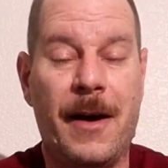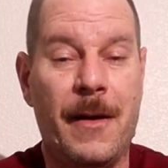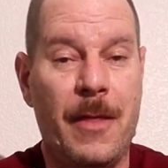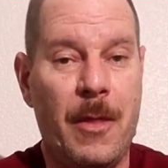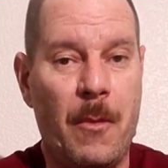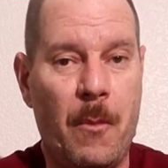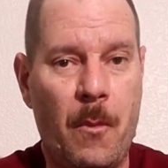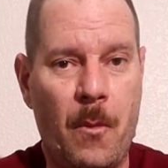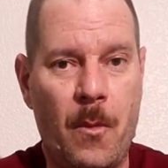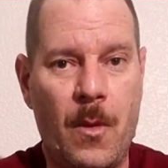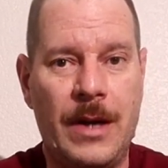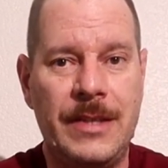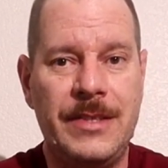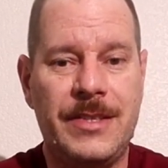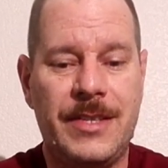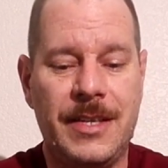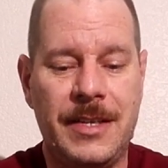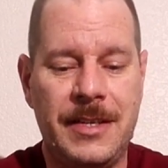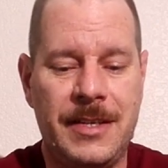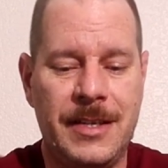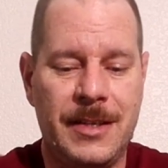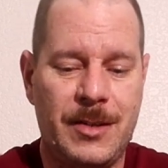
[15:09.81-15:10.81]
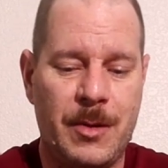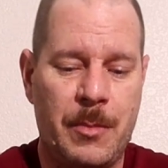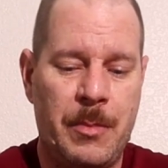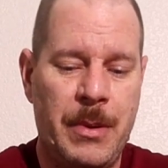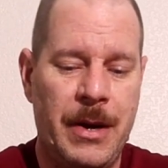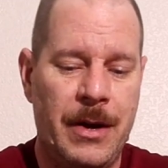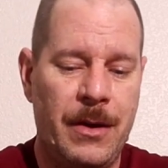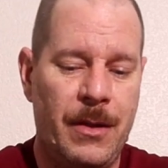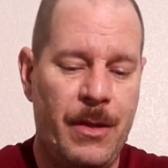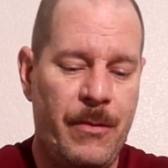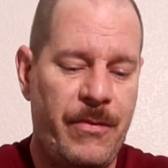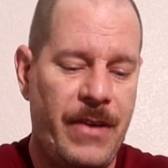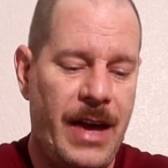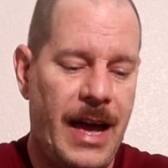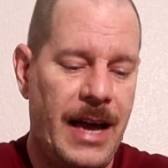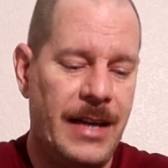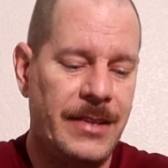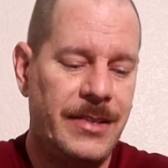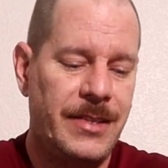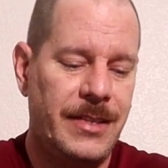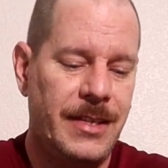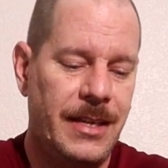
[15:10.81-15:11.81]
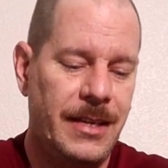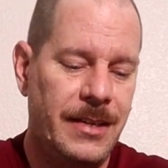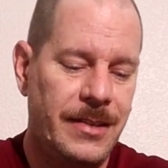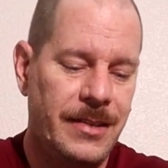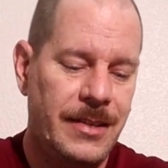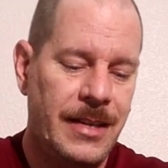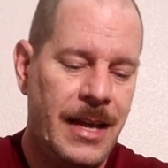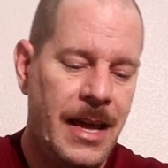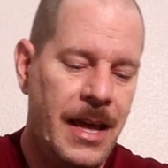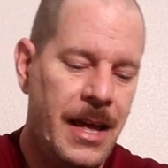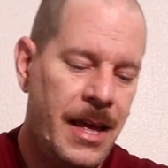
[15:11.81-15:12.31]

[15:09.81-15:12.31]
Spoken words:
are the ones that disappear the fastest.